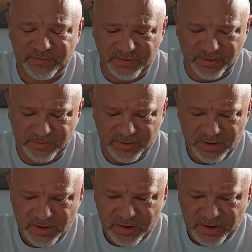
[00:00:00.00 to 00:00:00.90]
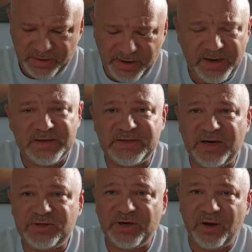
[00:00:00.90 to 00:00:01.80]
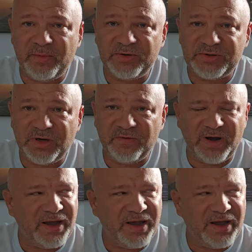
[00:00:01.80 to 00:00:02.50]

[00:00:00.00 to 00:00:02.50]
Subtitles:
So day is actually almost over.